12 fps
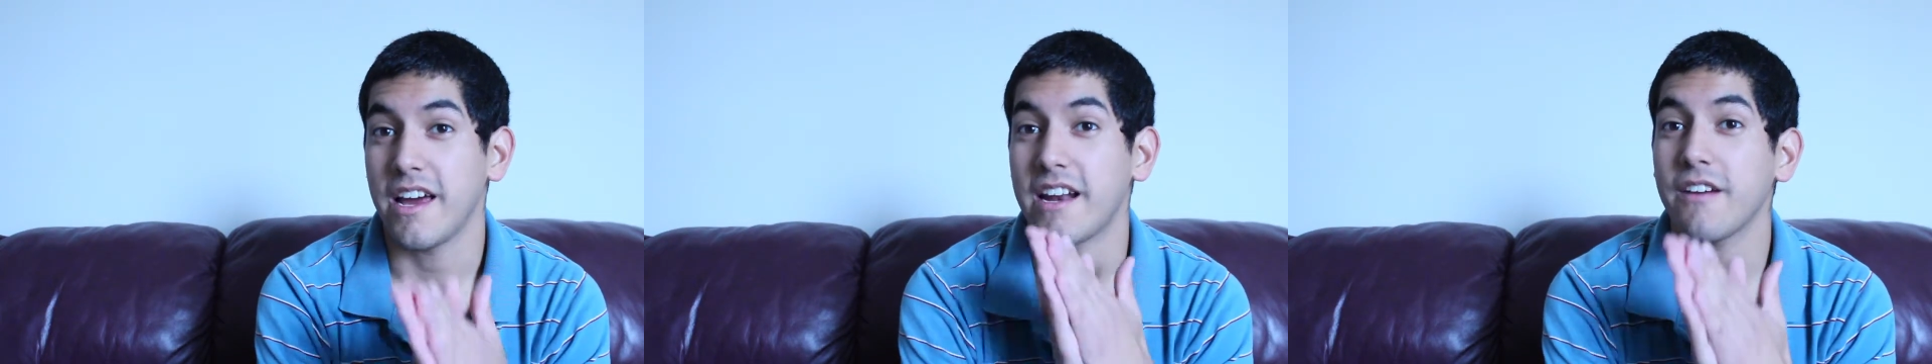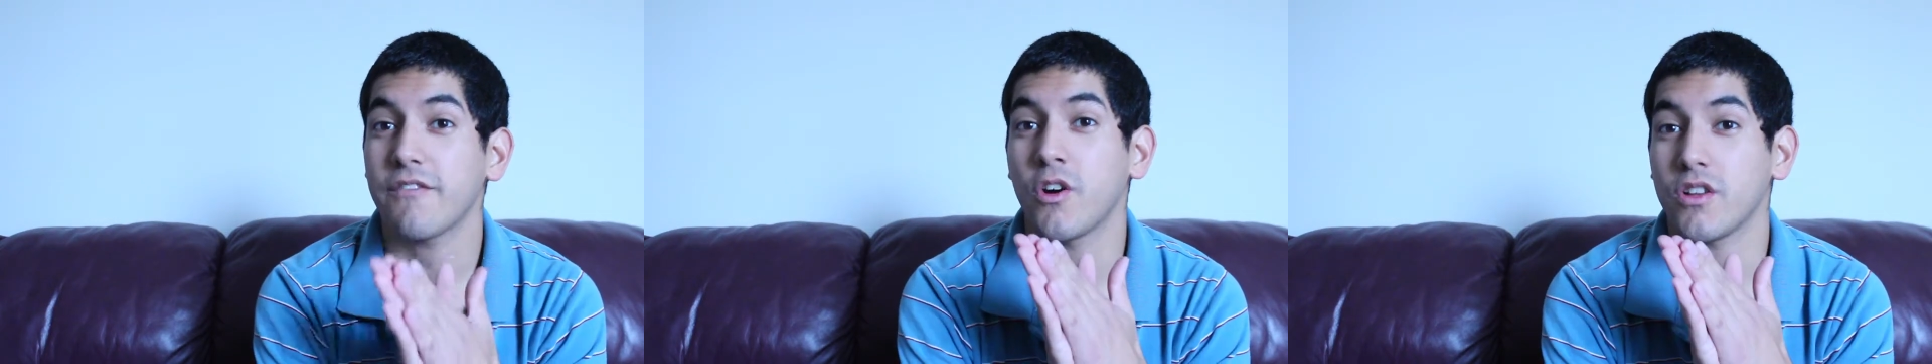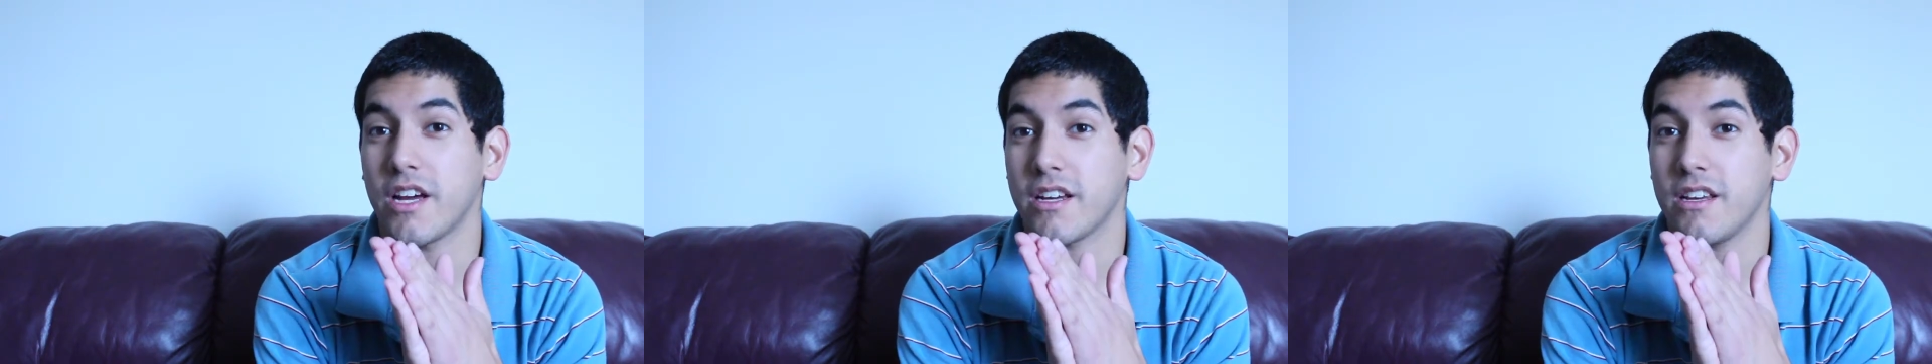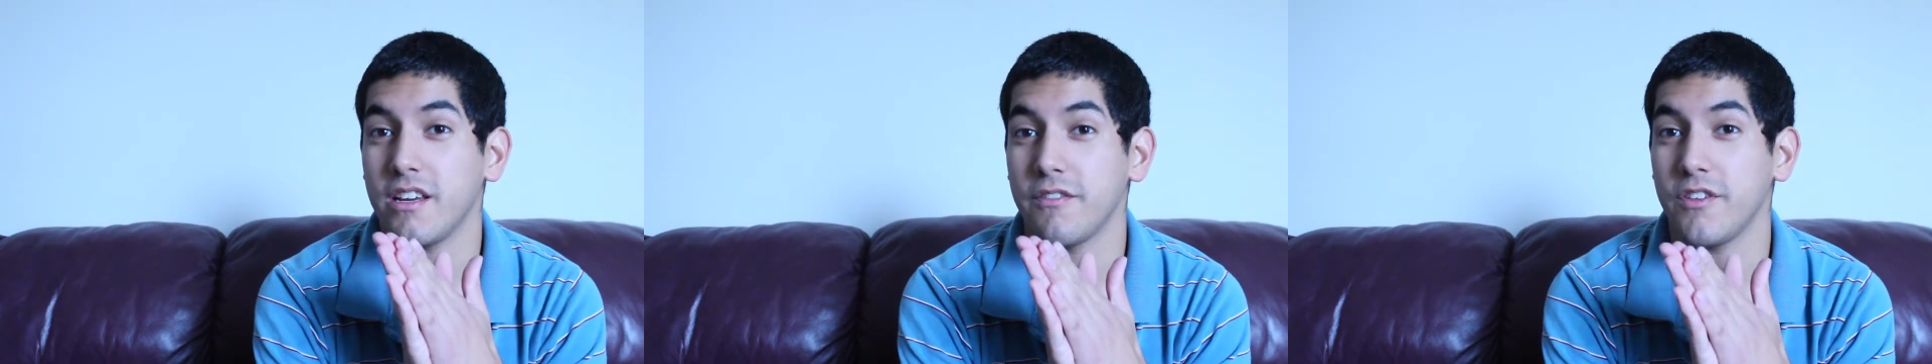And I felt
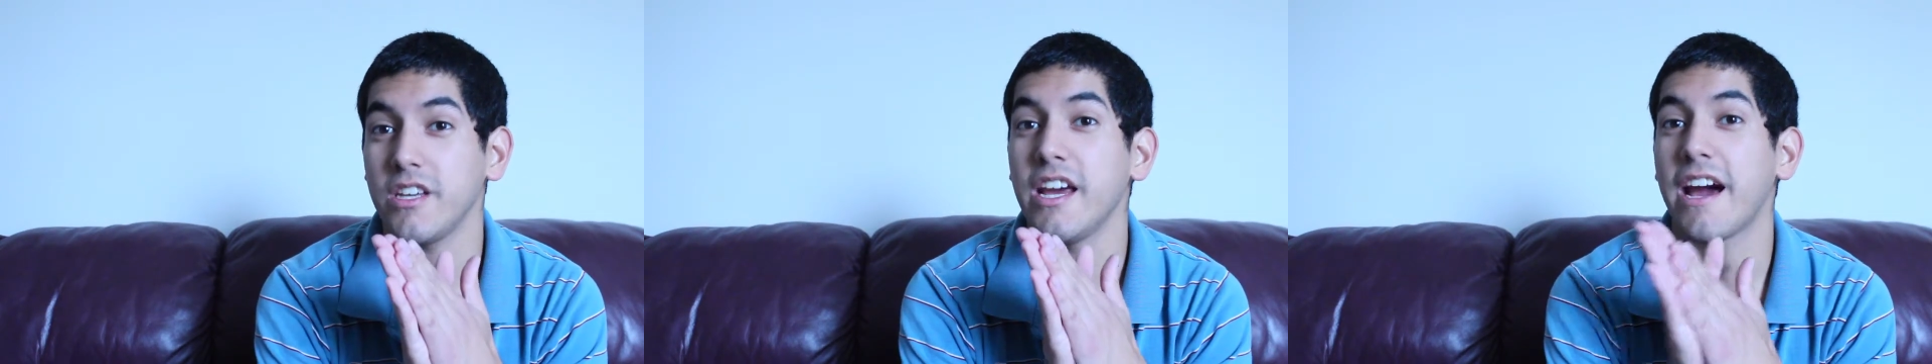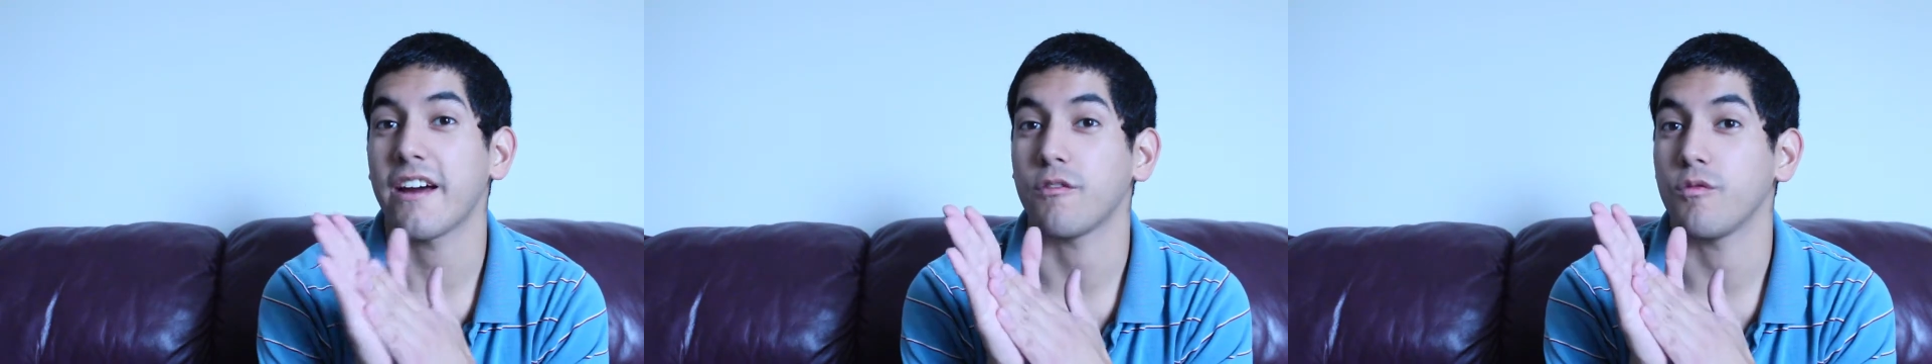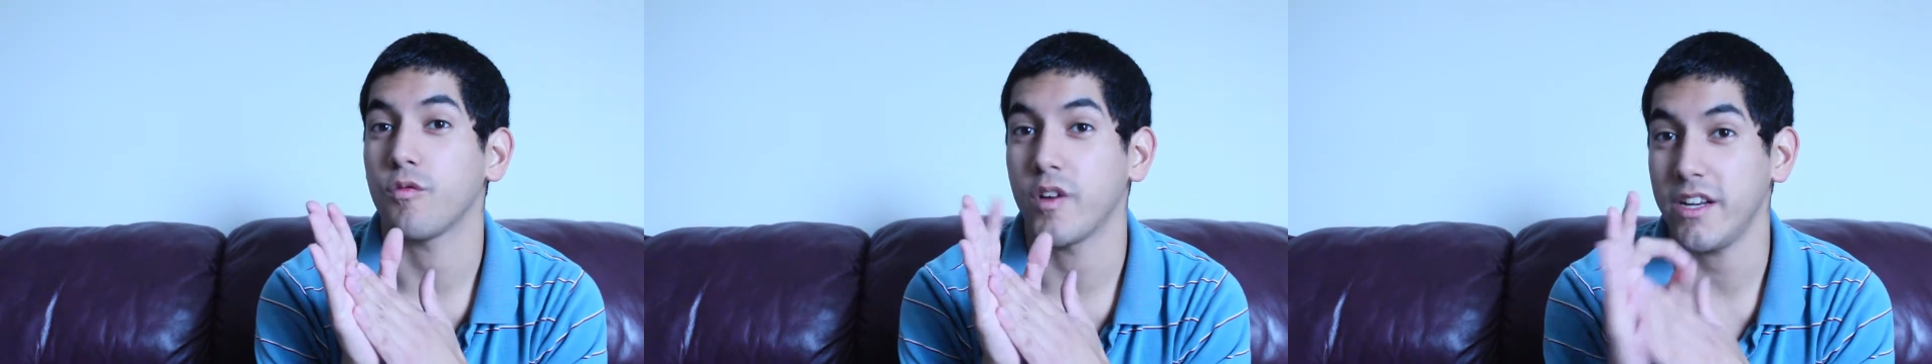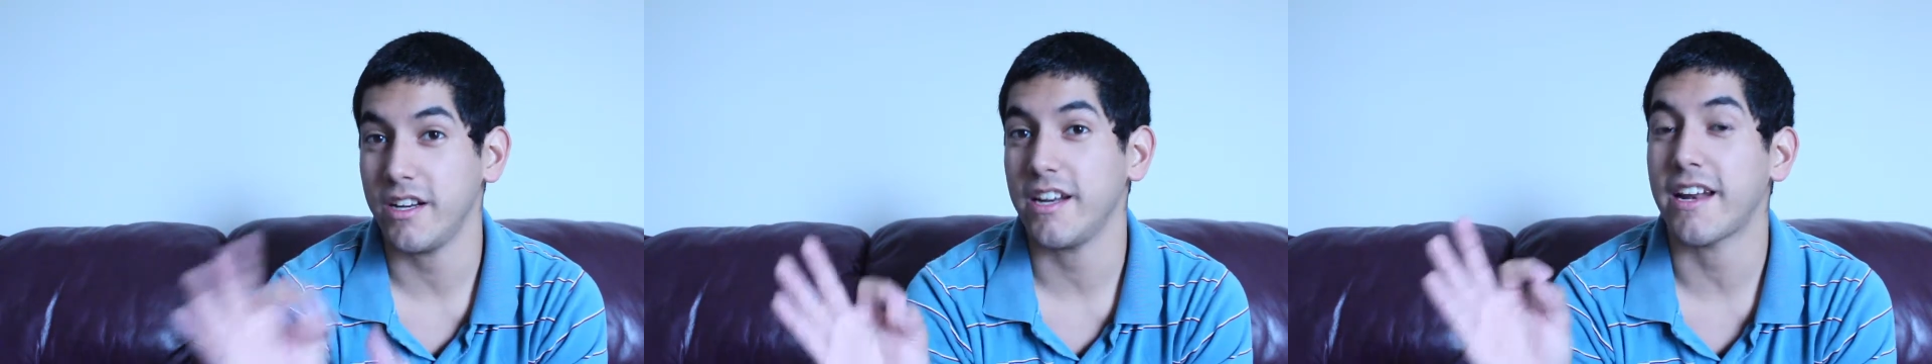like if he had
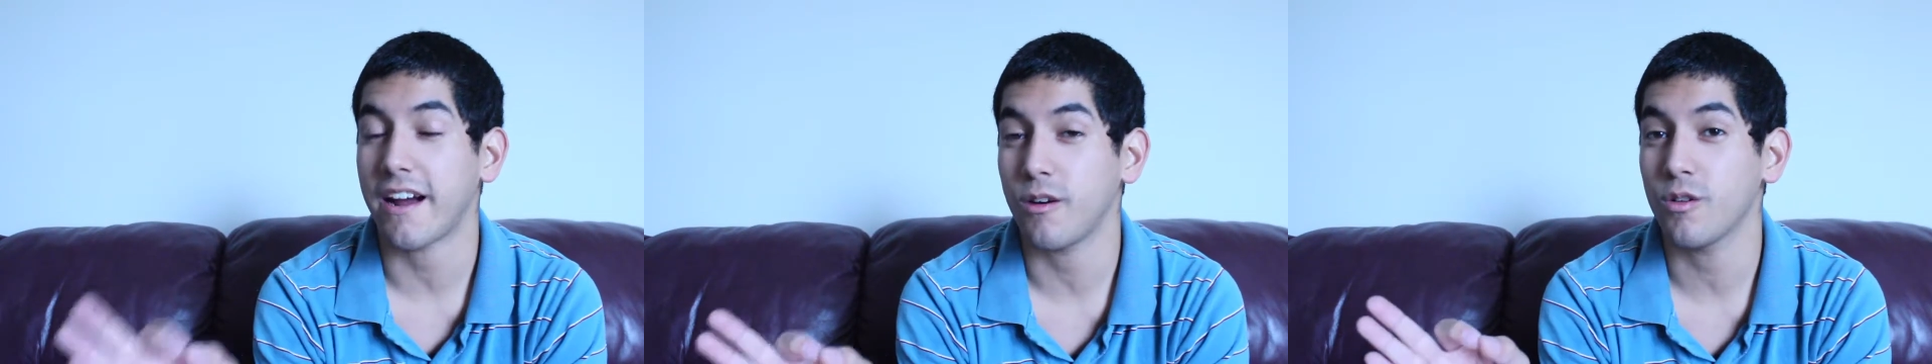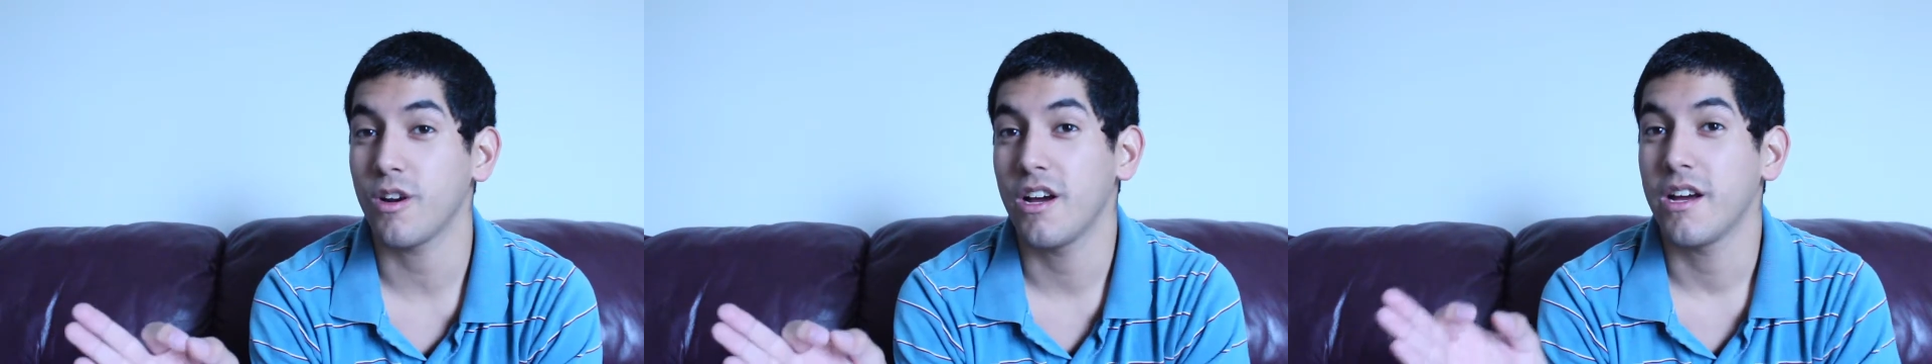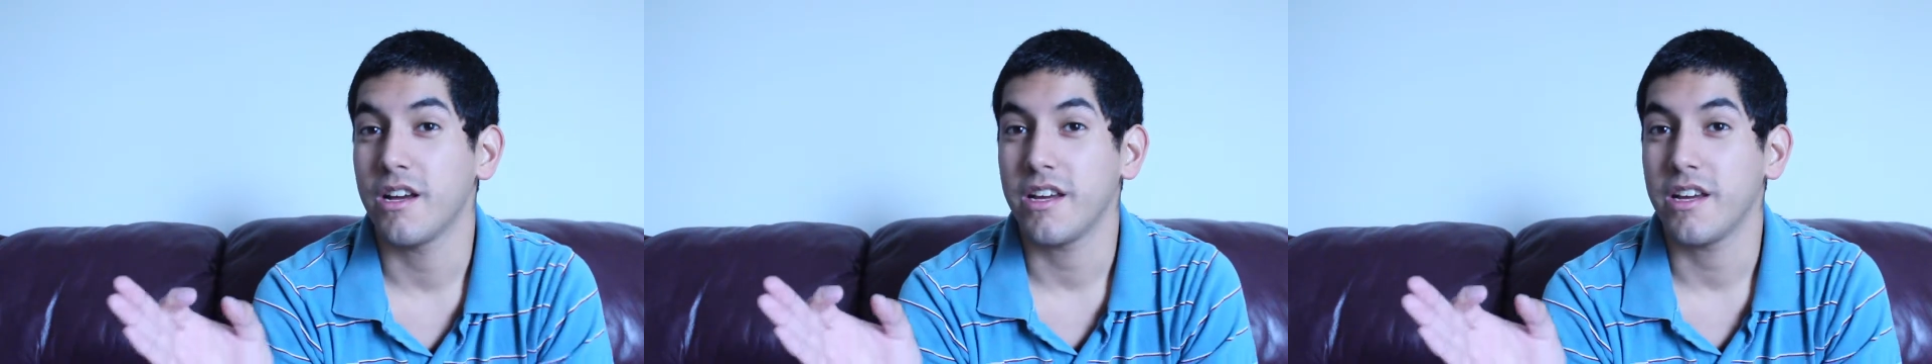written it out,